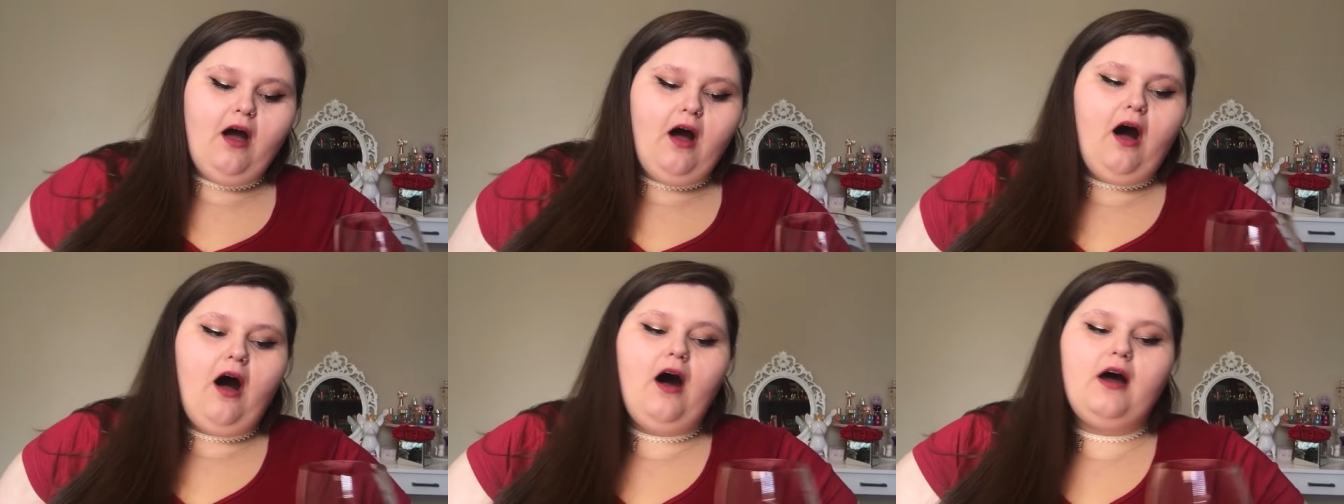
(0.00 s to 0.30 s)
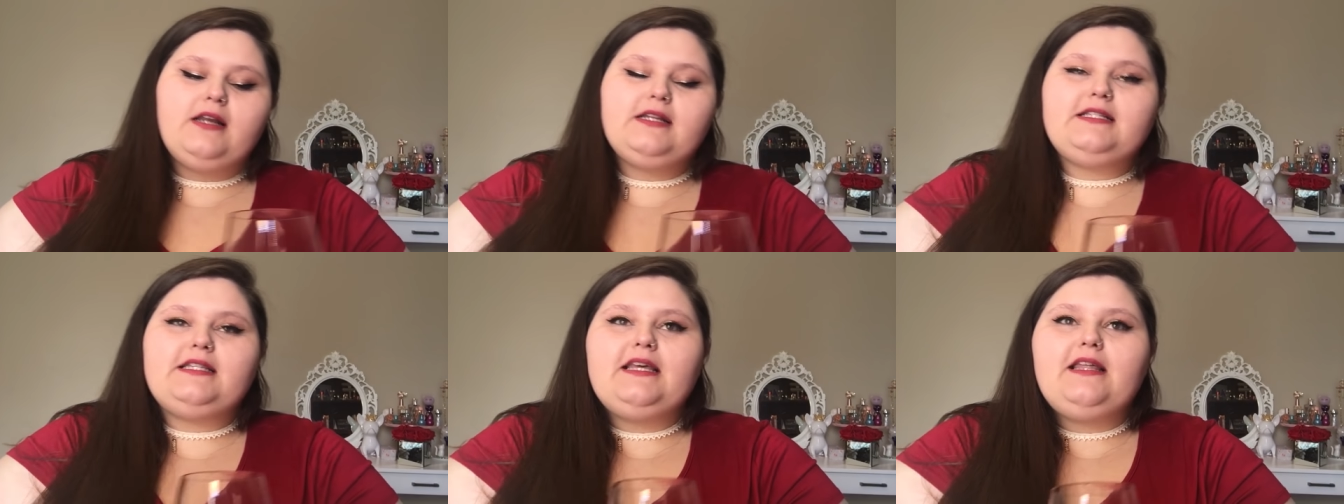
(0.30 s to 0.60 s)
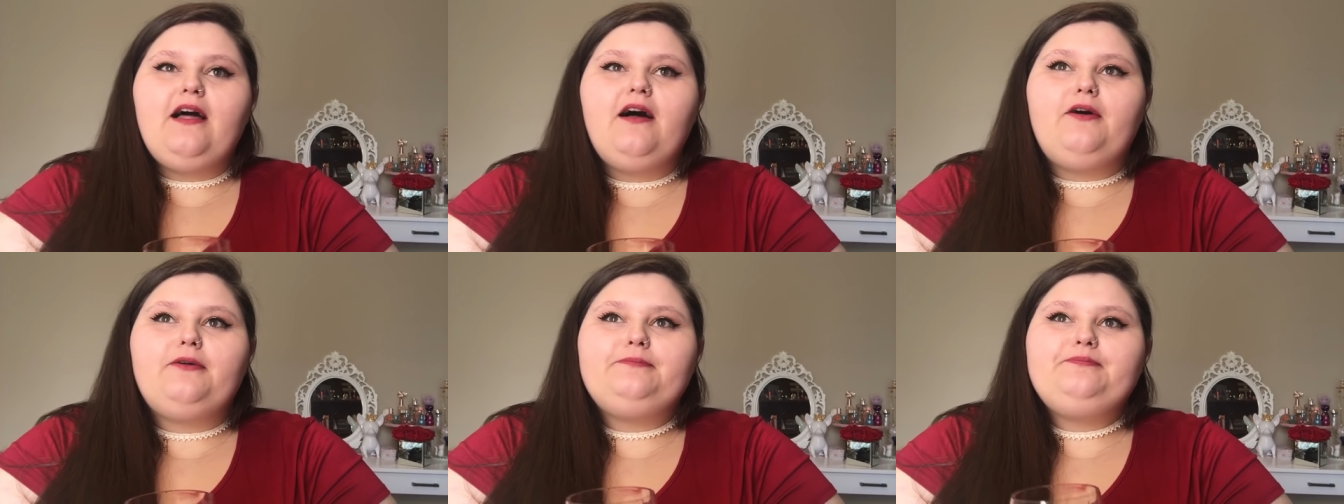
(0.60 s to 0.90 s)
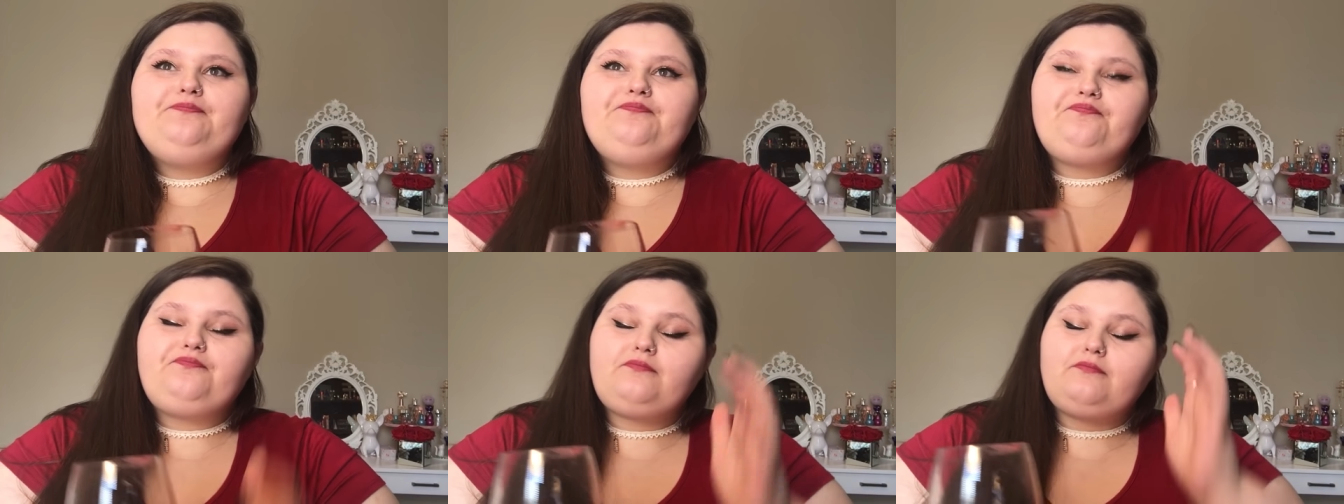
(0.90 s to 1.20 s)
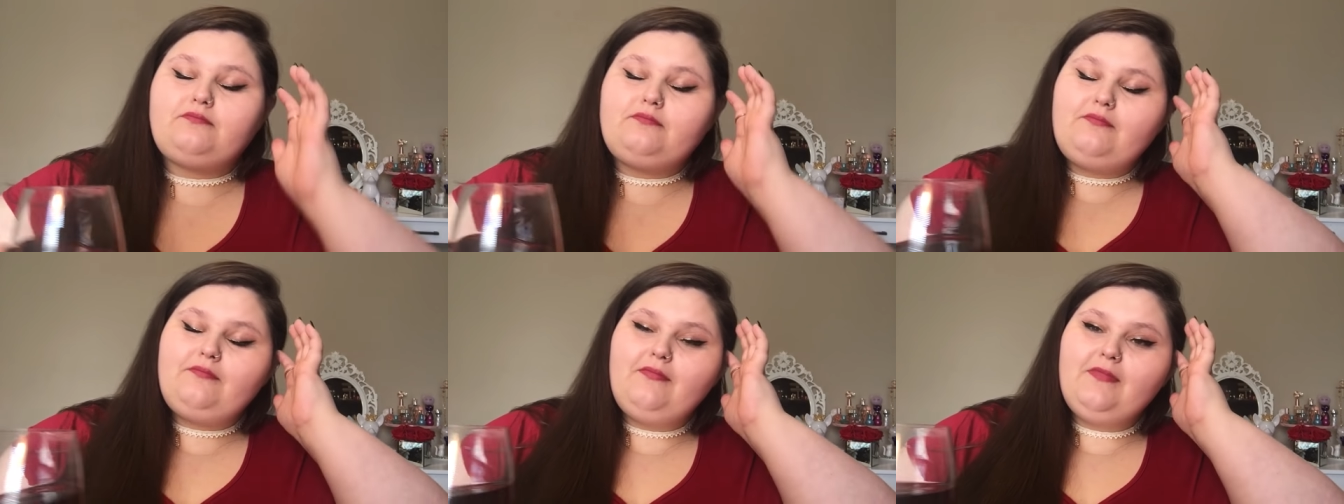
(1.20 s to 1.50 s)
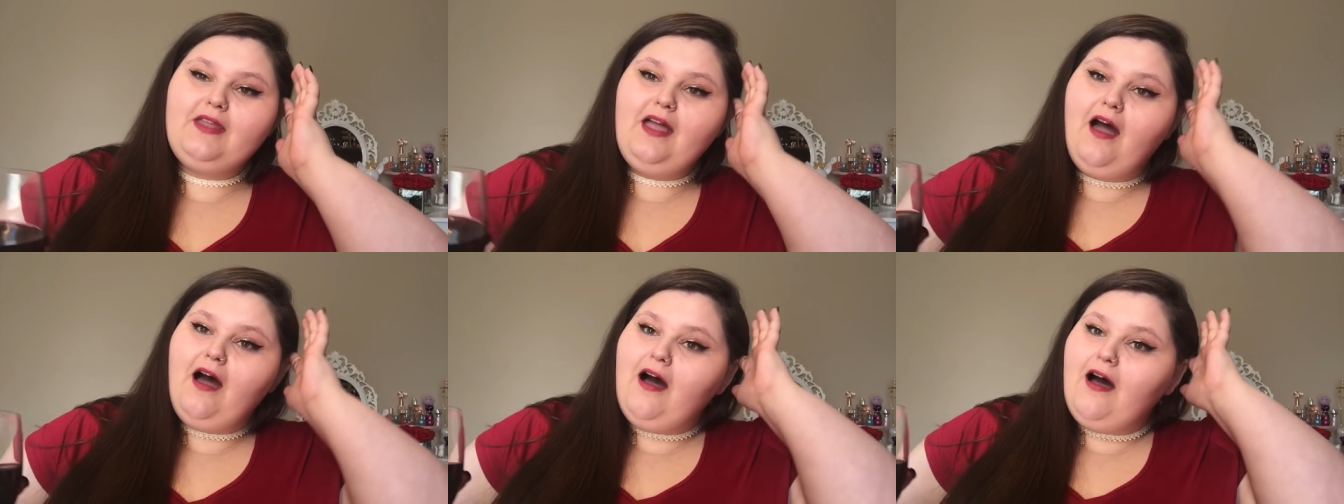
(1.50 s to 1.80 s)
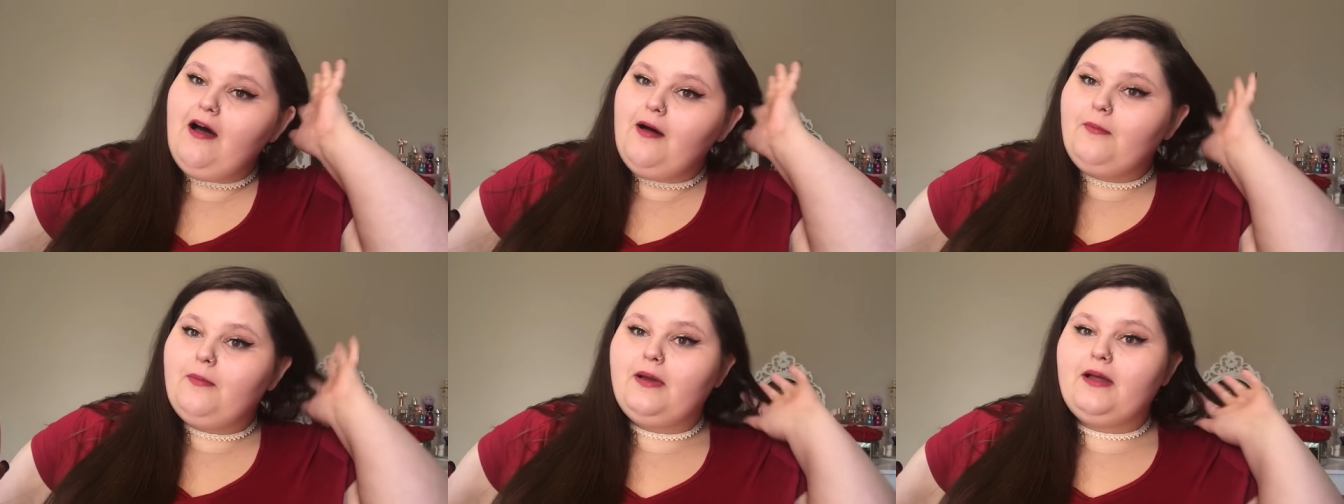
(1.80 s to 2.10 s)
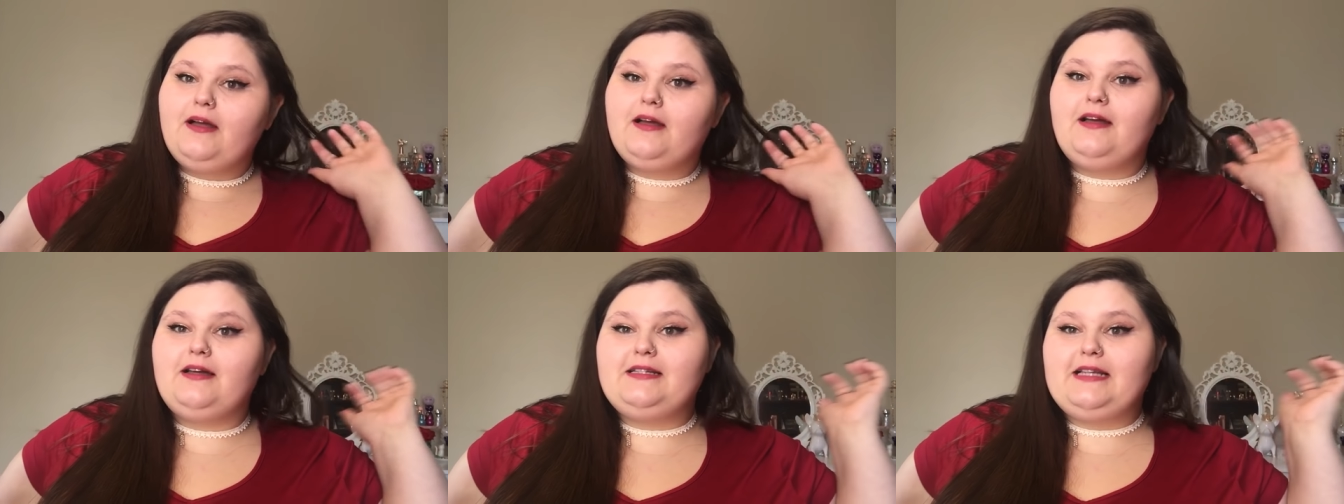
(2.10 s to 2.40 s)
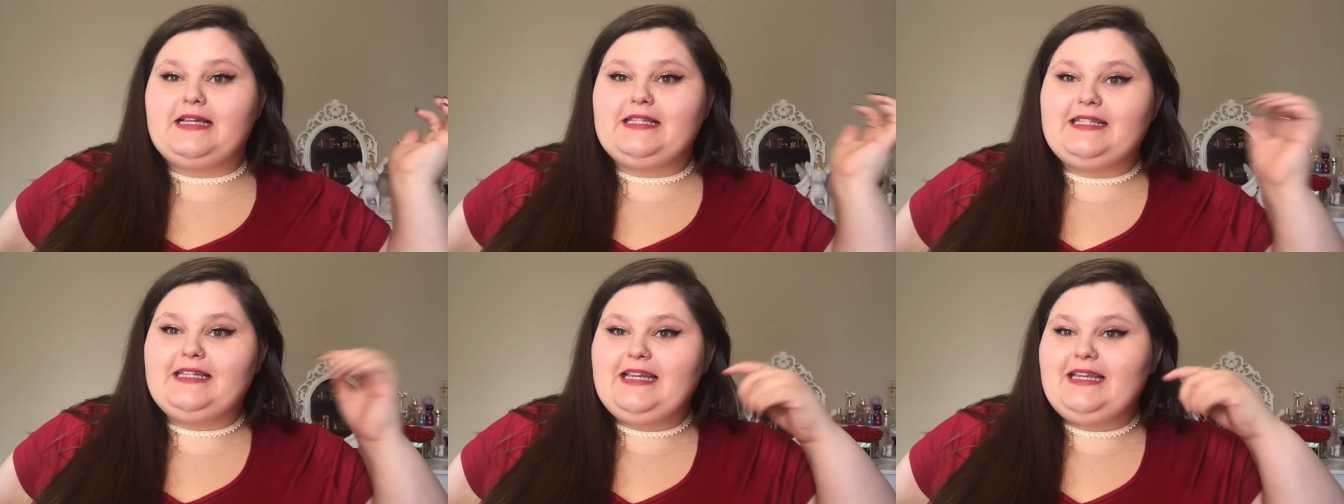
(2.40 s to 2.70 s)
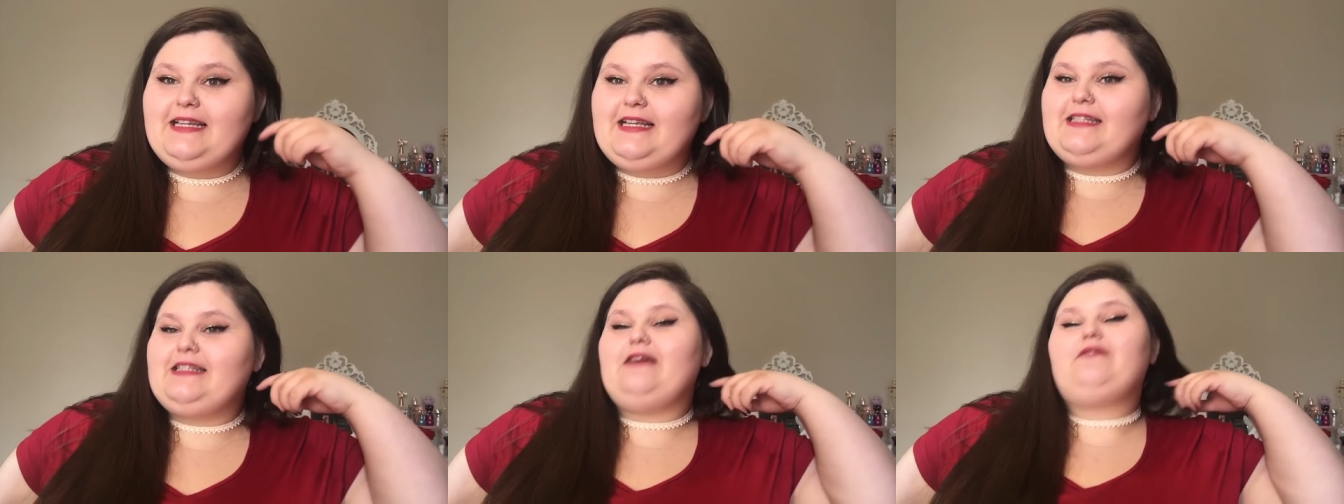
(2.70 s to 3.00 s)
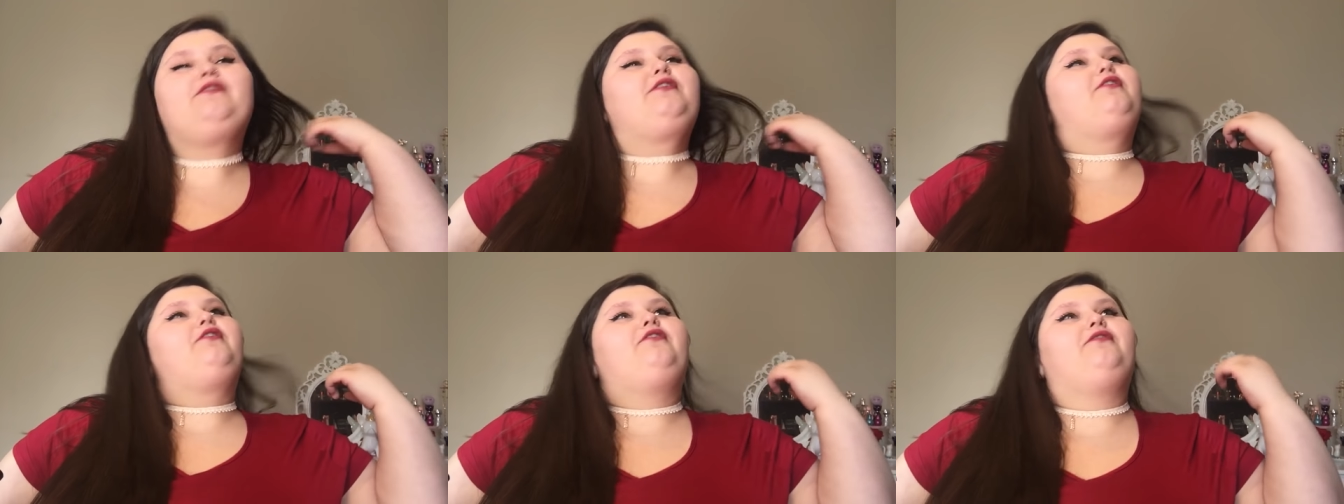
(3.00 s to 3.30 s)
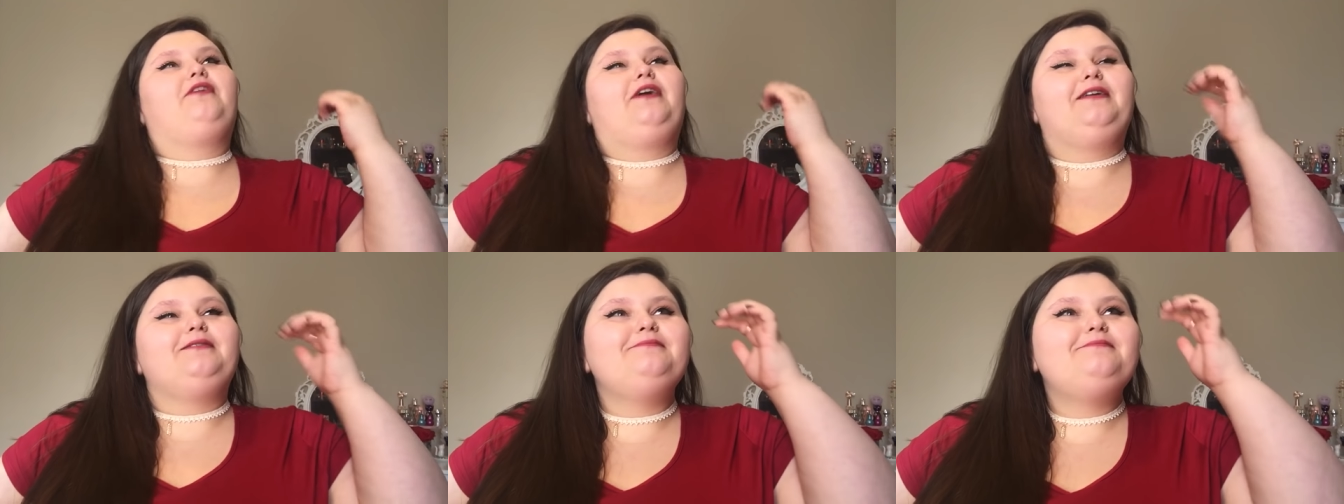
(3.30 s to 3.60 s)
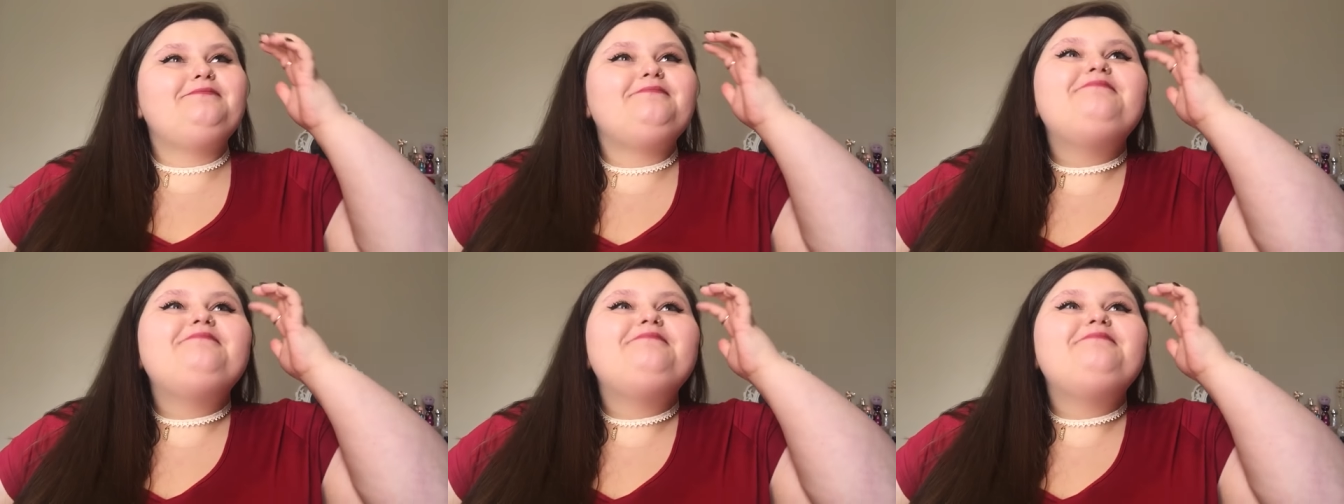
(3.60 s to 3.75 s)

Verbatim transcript: Honestly though, um, Destiny does have a girlfriend.